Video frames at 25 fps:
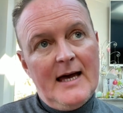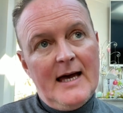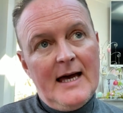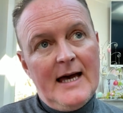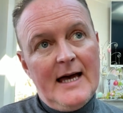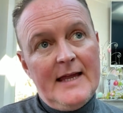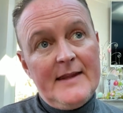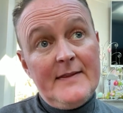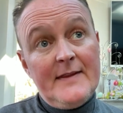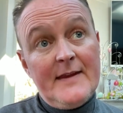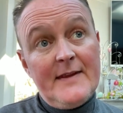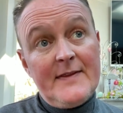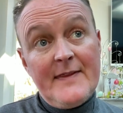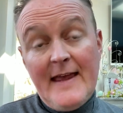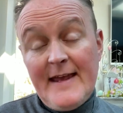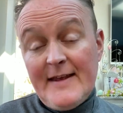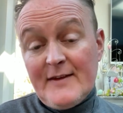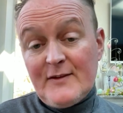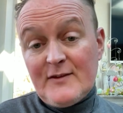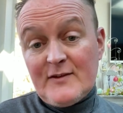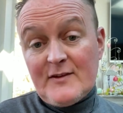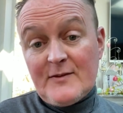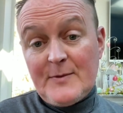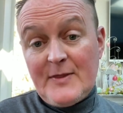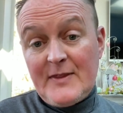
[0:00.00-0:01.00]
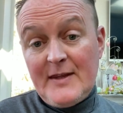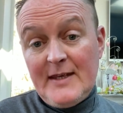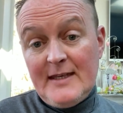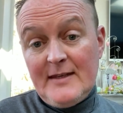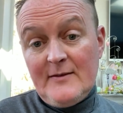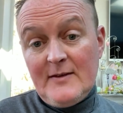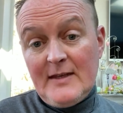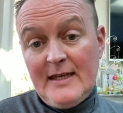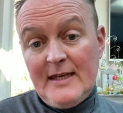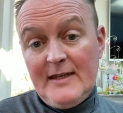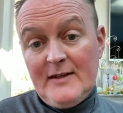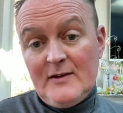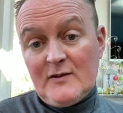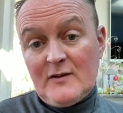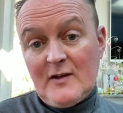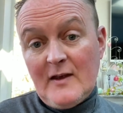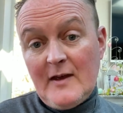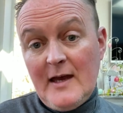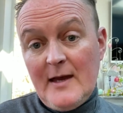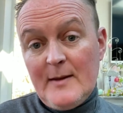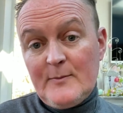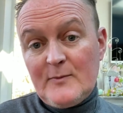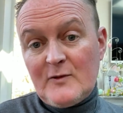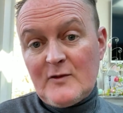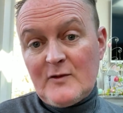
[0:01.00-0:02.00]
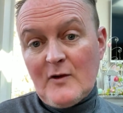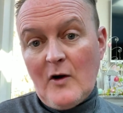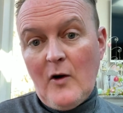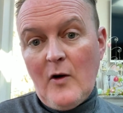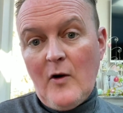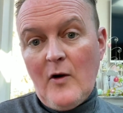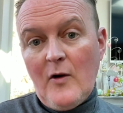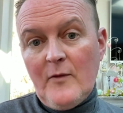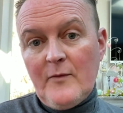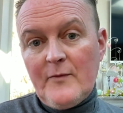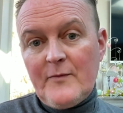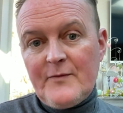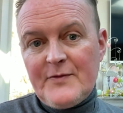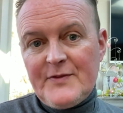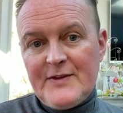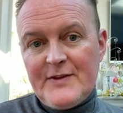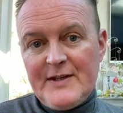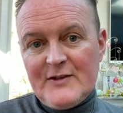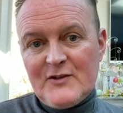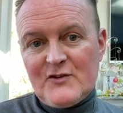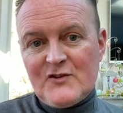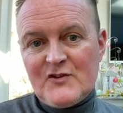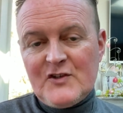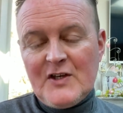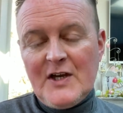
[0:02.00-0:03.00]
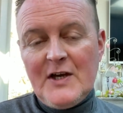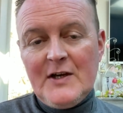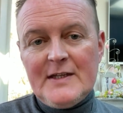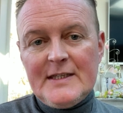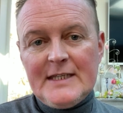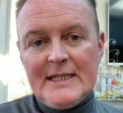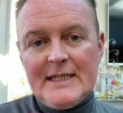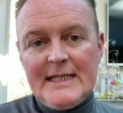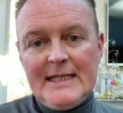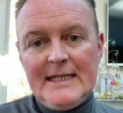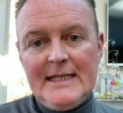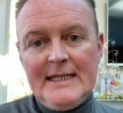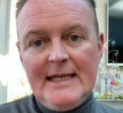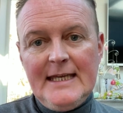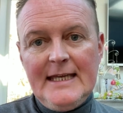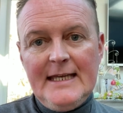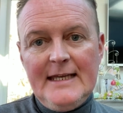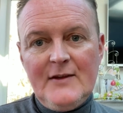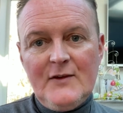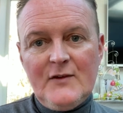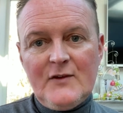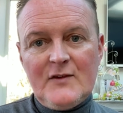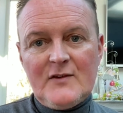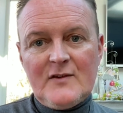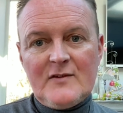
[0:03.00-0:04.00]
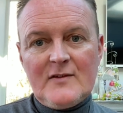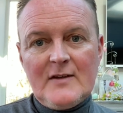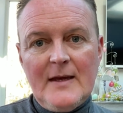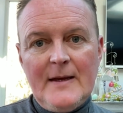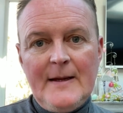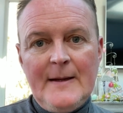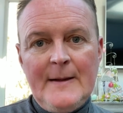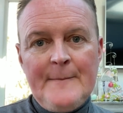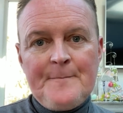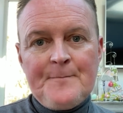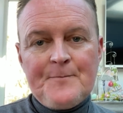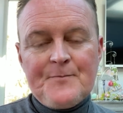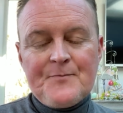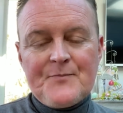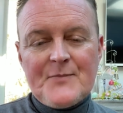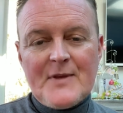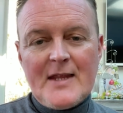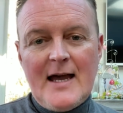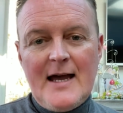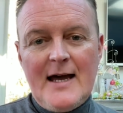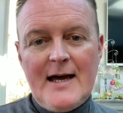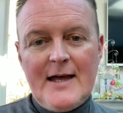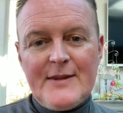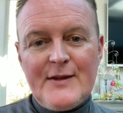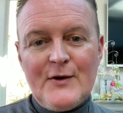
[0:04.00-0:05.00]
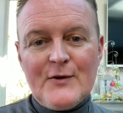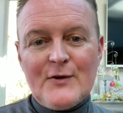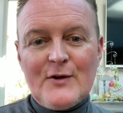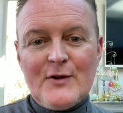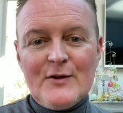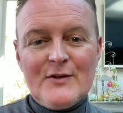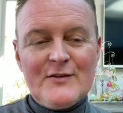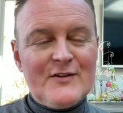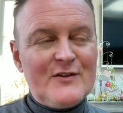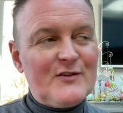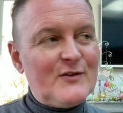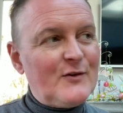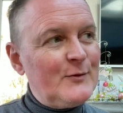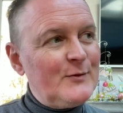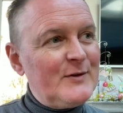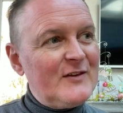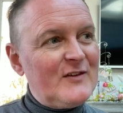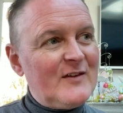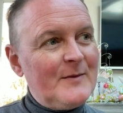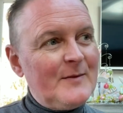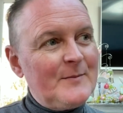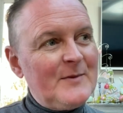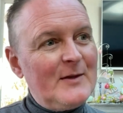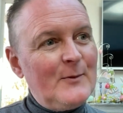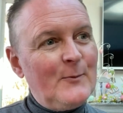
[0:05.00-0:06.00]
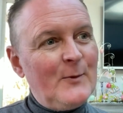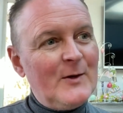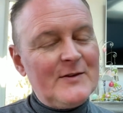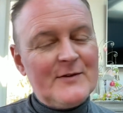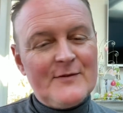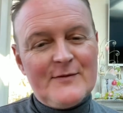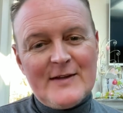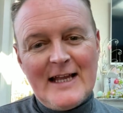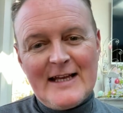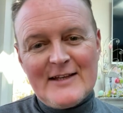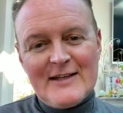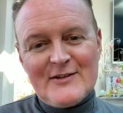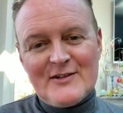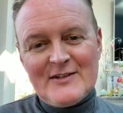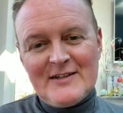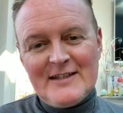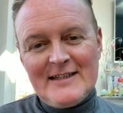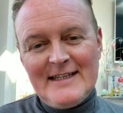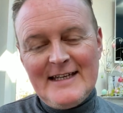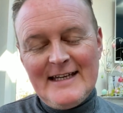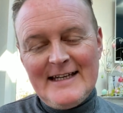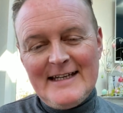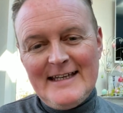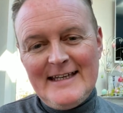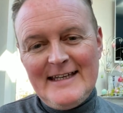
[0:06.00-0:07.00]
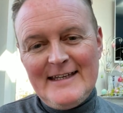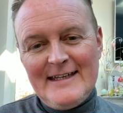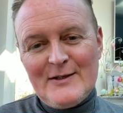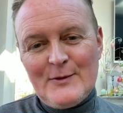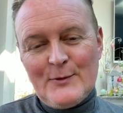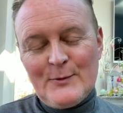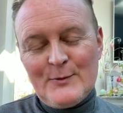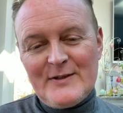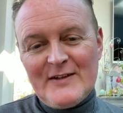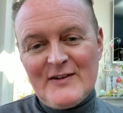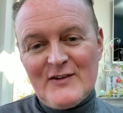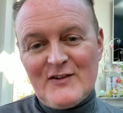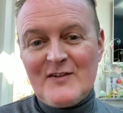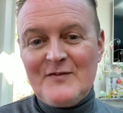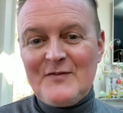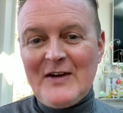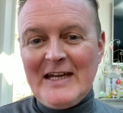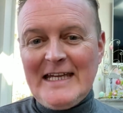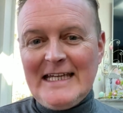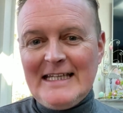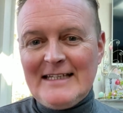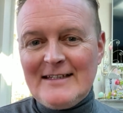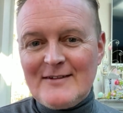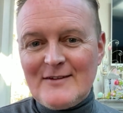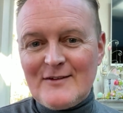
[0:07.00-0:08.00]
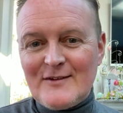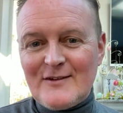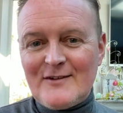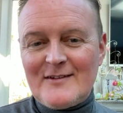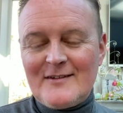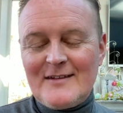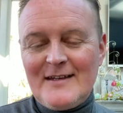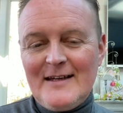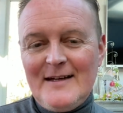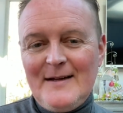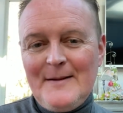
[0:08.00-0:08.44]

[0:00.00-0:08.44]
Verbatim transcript: And the next thing in terms of this journey is, uh, the oncologist called it something wonderful actually. Uh, he called it surveillance.